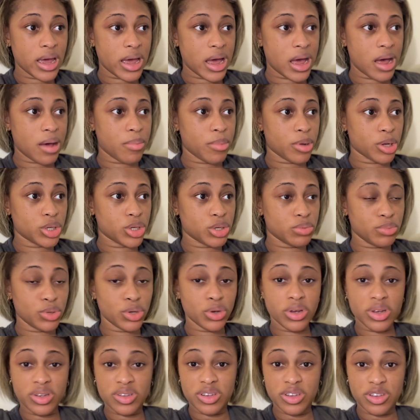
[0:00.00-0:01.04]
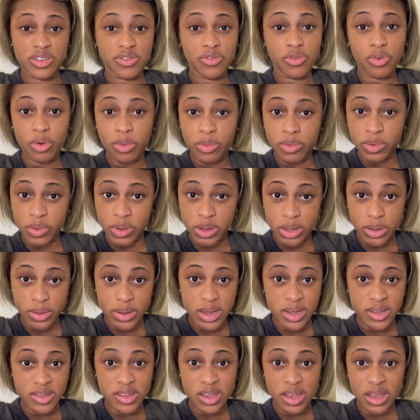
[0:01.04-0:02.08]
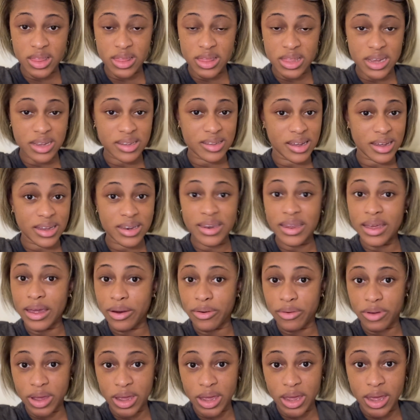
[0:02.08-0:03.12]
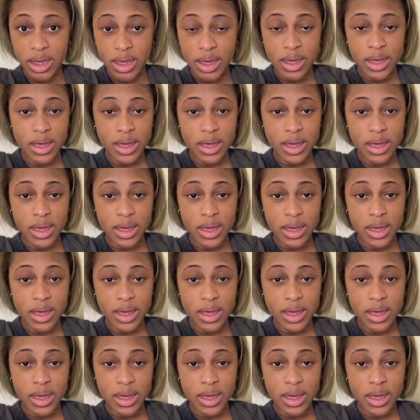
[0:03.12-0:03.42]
how much mucus is formed when you eat certain things like dairy,